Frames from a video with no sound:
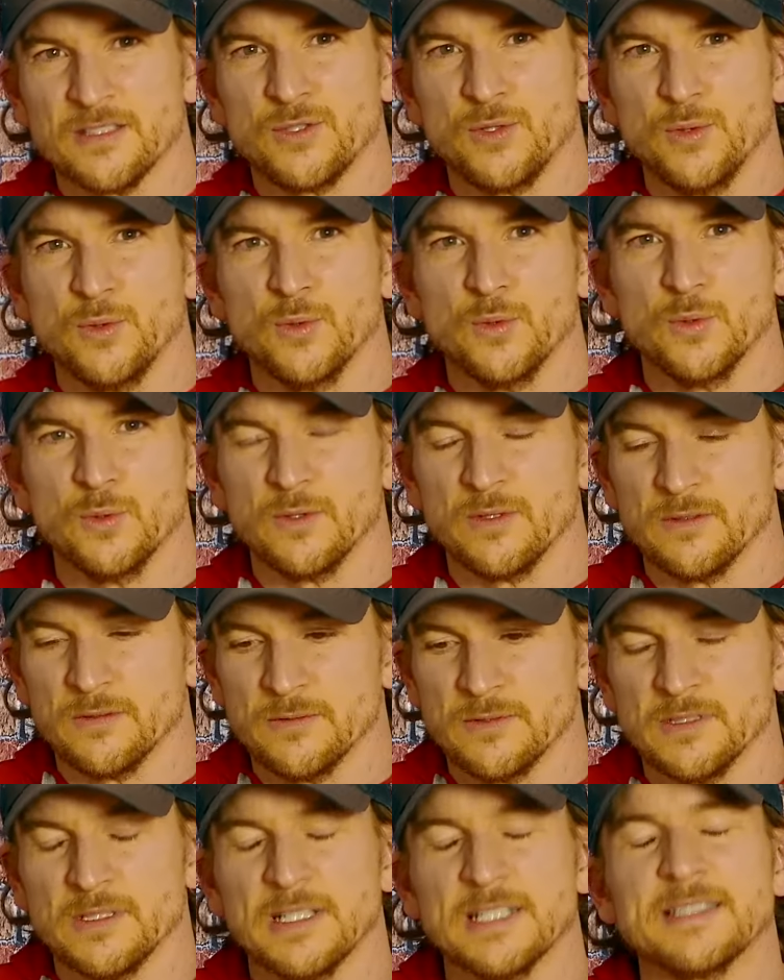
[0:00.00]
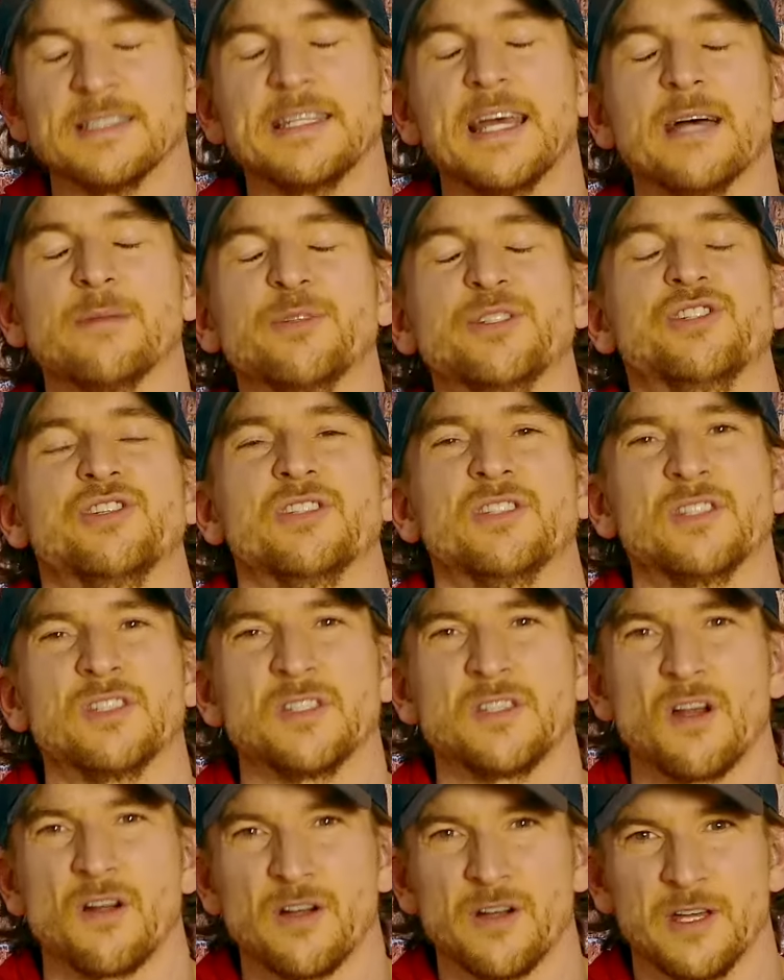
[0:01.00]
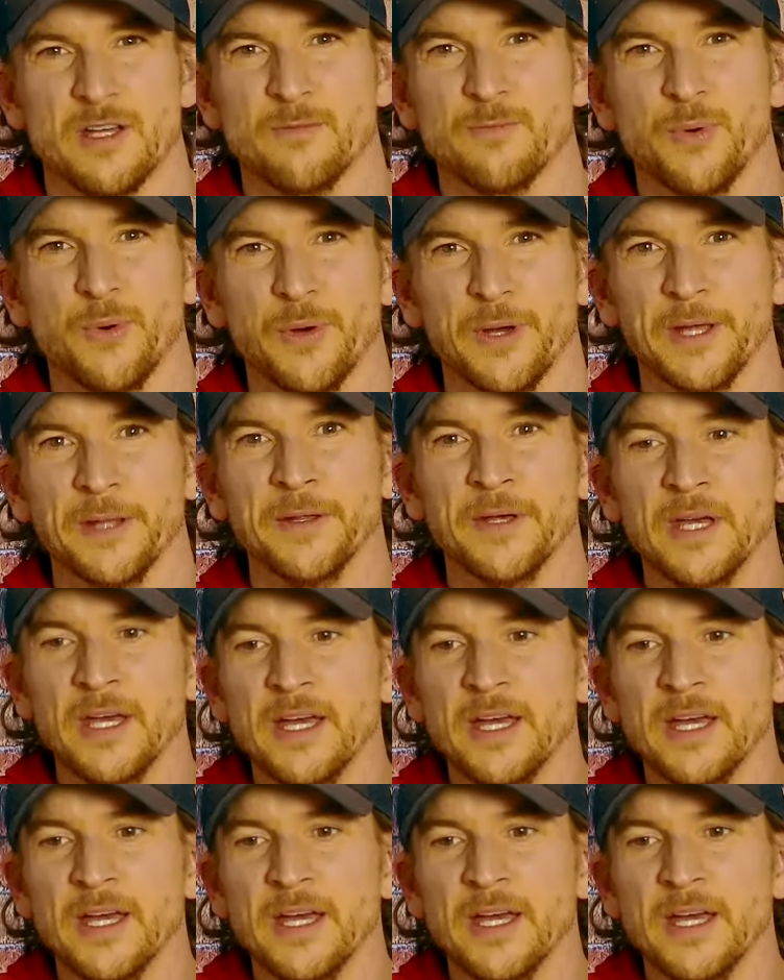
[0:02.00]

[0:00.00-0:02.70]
to establish a starting point.